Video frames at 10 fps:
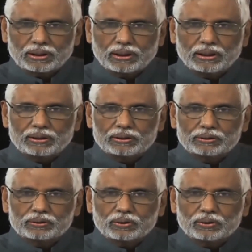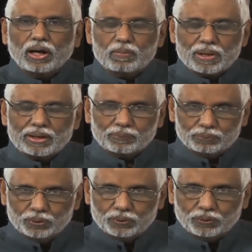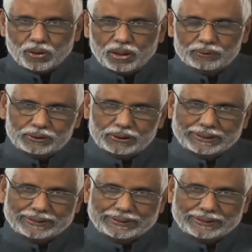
that it is all a matter of neurology,